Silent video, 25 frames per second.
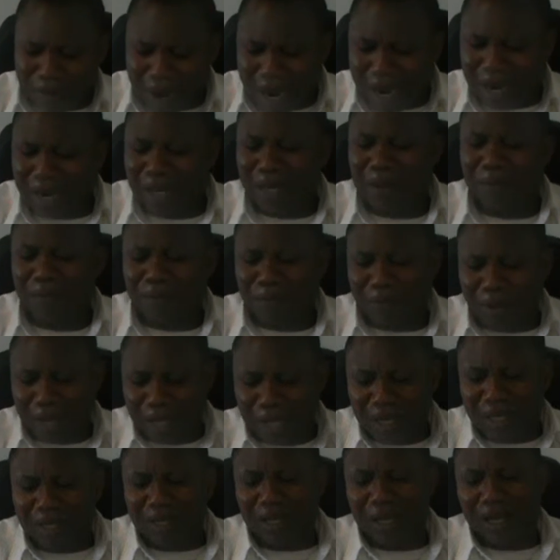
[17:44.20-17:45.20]
marriage,
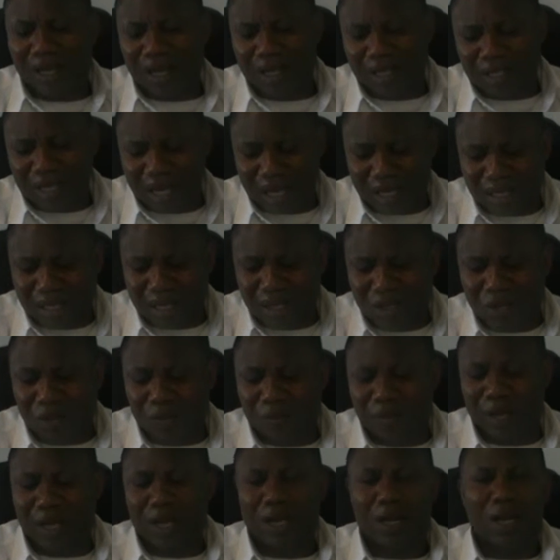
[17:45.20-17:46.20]
please, ladies and
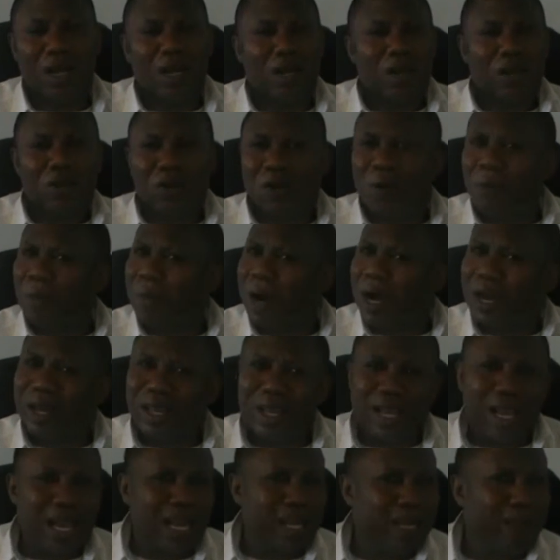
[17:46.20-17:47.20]
gentlemen. Don't
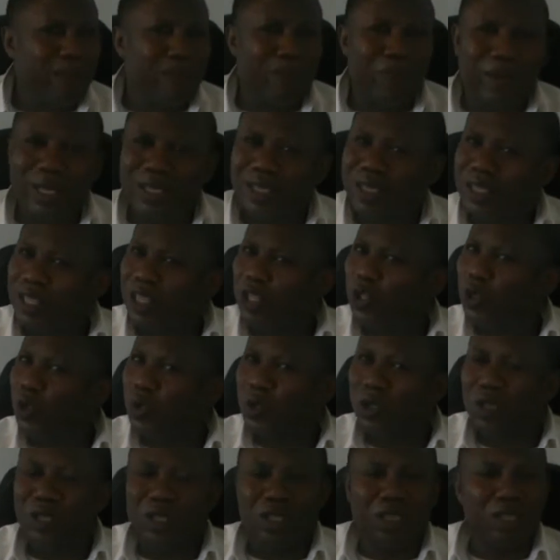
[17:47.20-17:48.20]
marry any person you
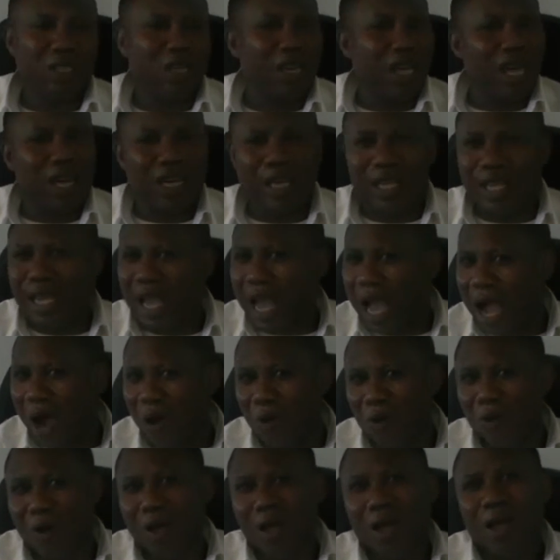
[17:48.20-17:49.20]
see
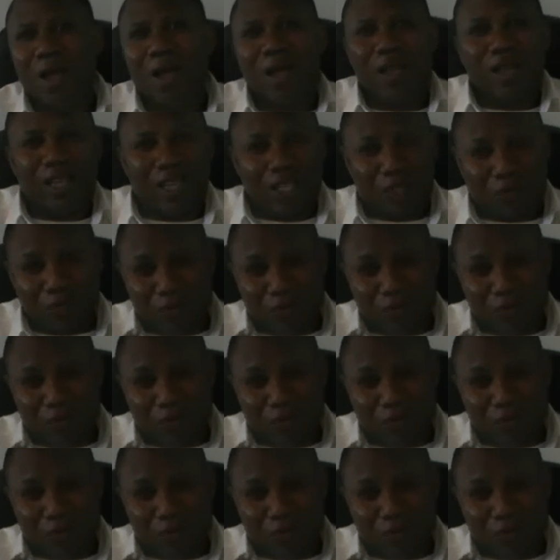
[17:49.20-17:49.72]
anyhow. It's